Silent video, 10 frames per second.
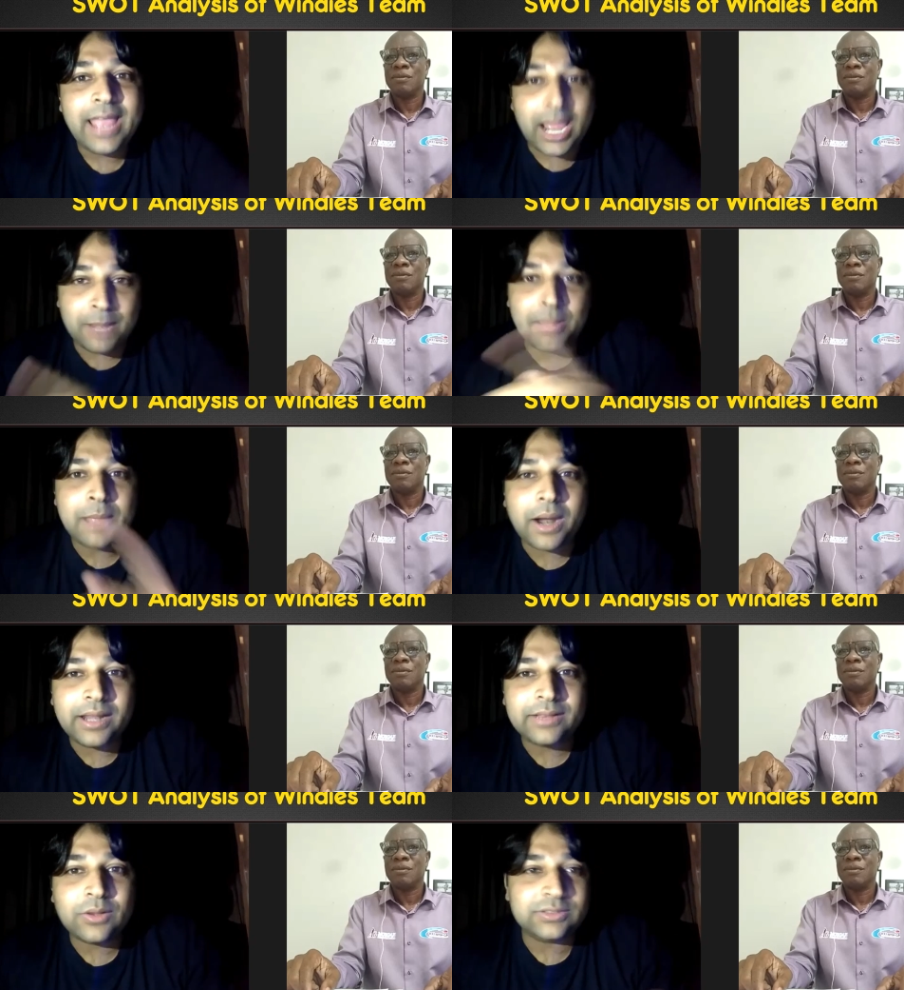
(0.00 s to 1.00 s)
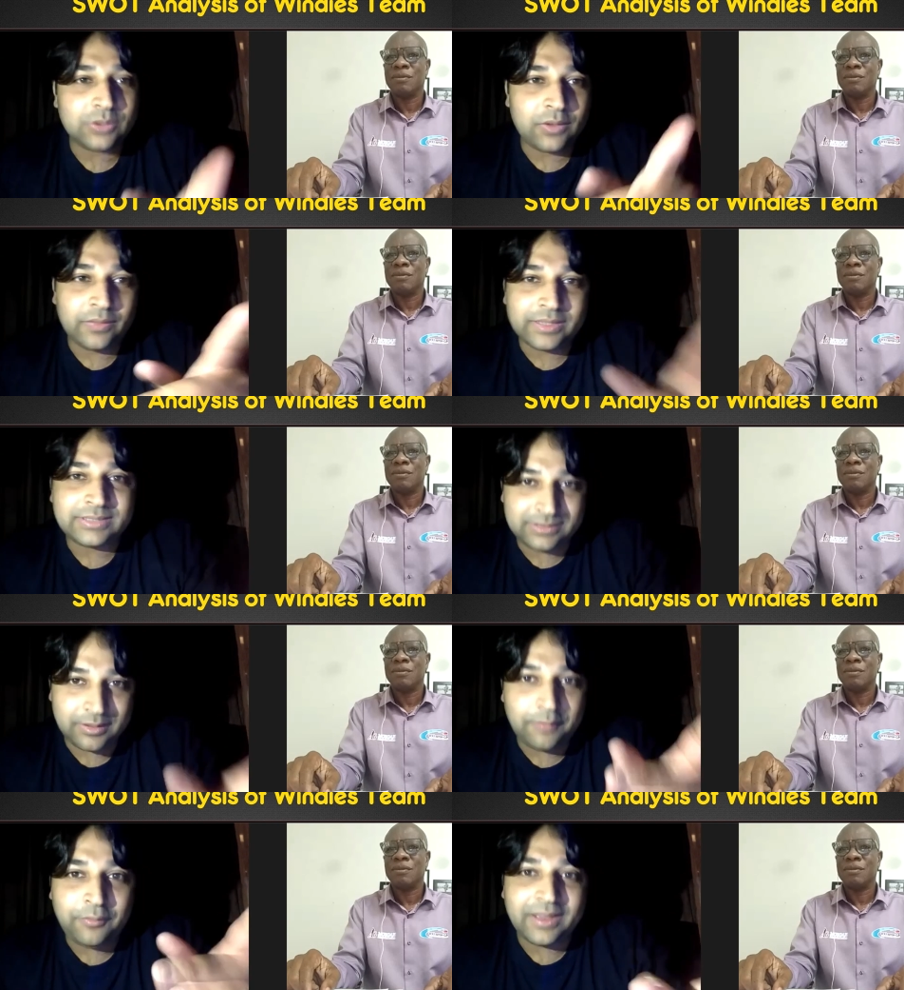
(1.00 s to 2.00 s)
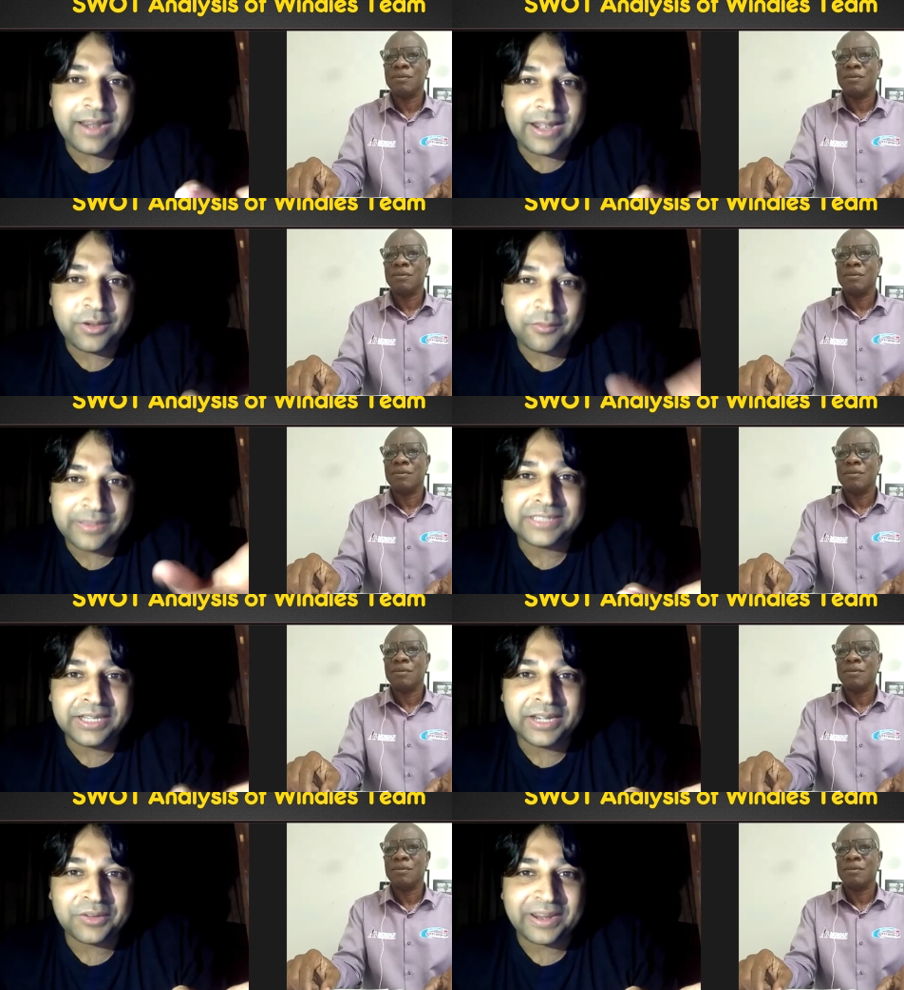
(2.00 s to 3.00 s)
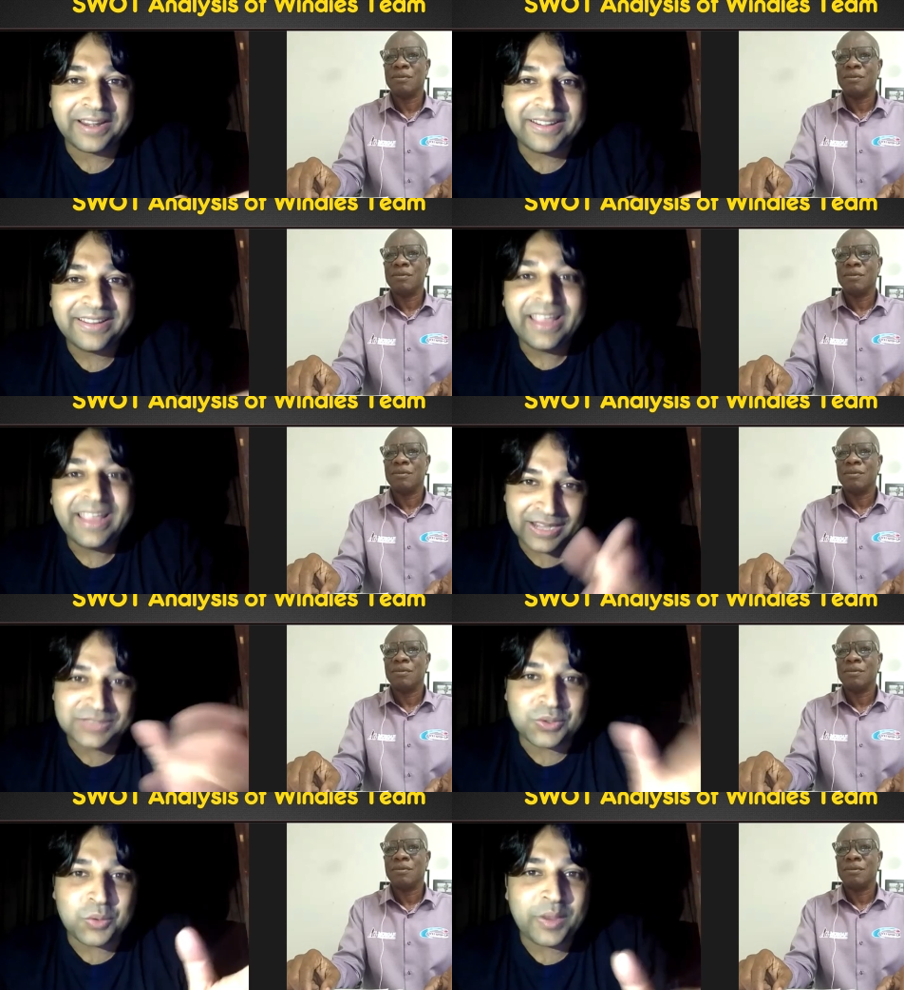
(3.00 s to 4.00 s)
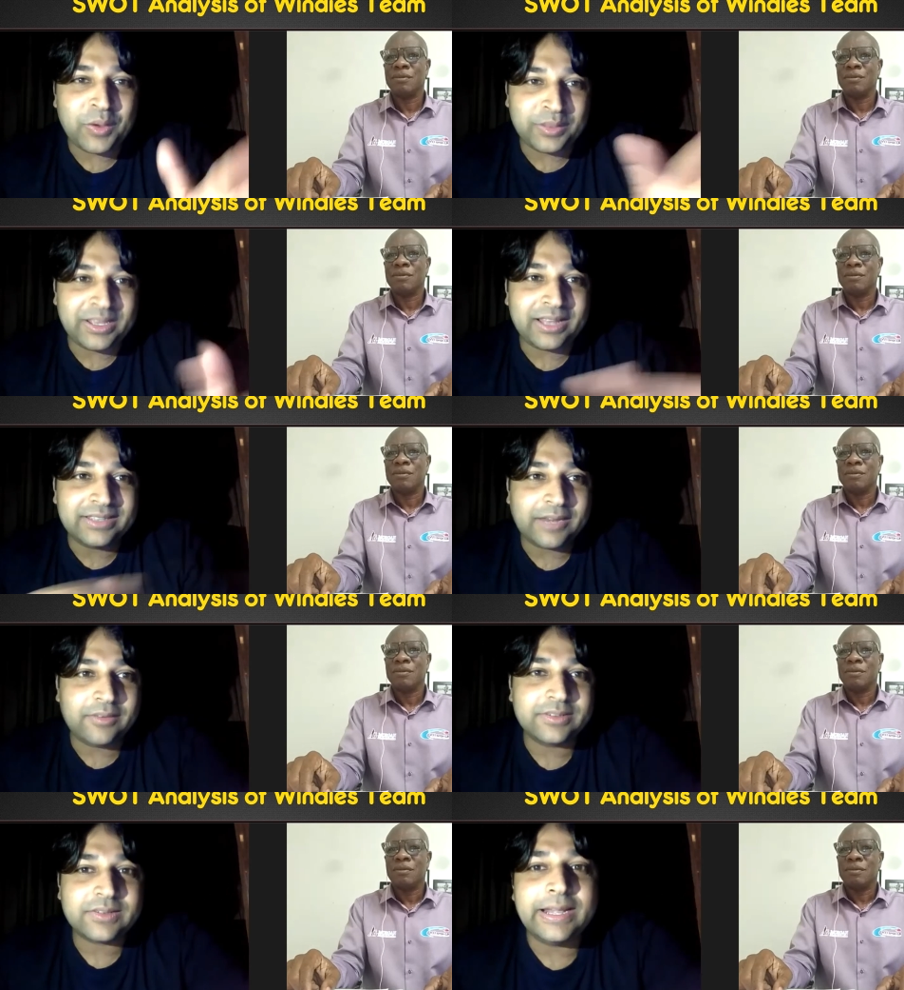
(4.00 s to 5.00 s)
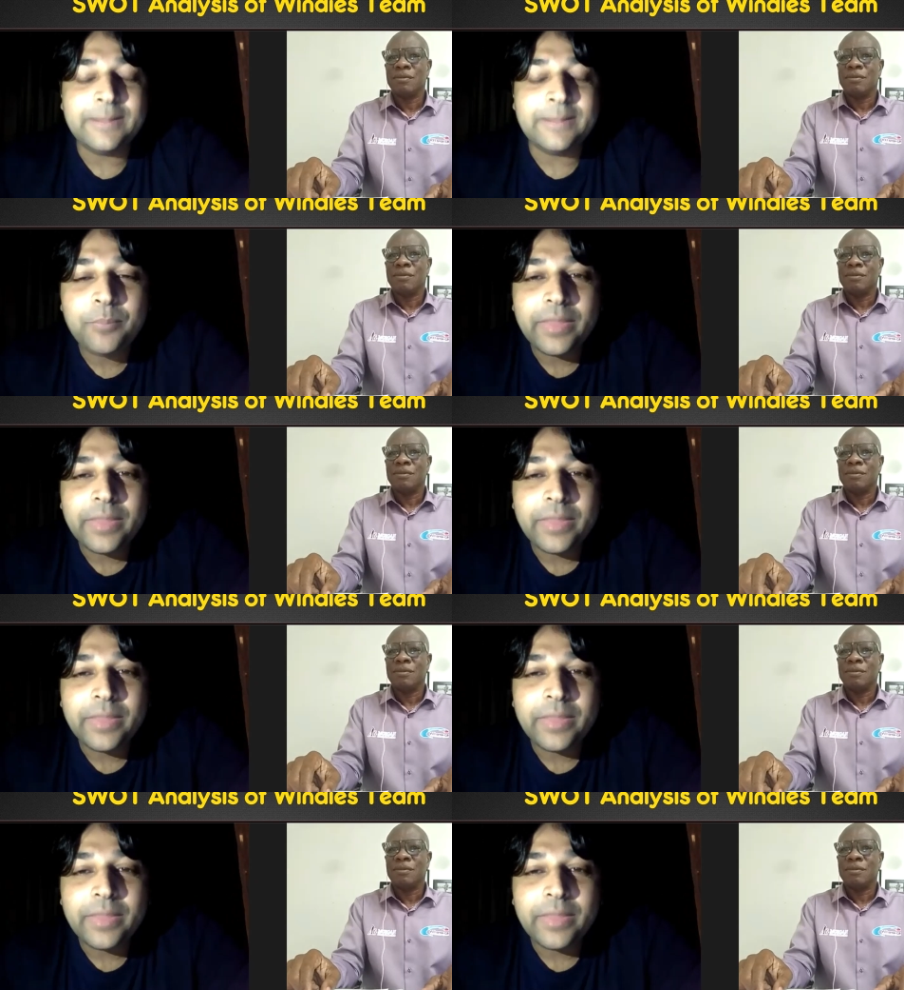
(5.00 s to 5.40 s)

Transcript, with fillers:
Speaker 1: And my parting thoughts on this figurehead of West Indian cricket in his own way on the other side of the screen.